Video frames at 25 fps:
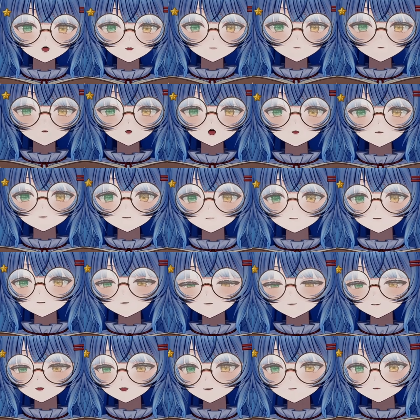prompts in the
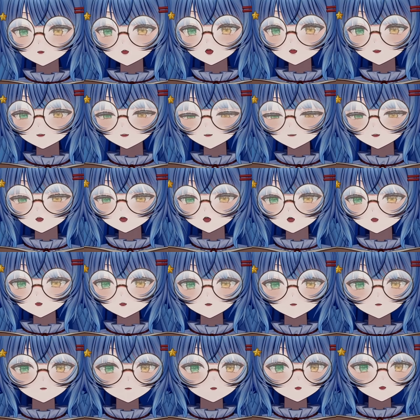same way that they are in
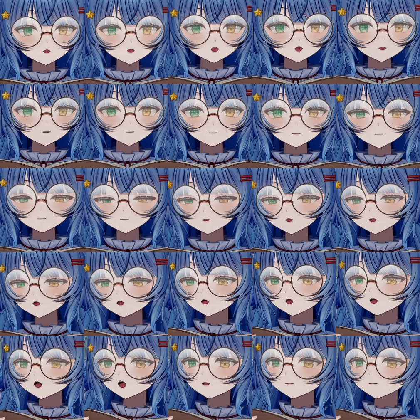journaling games.
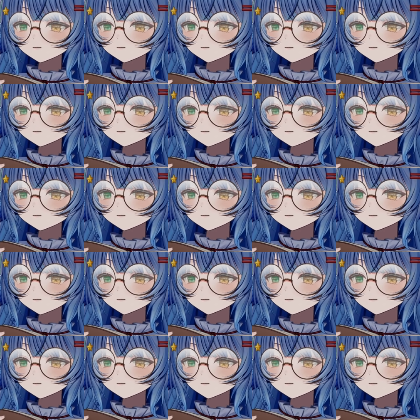And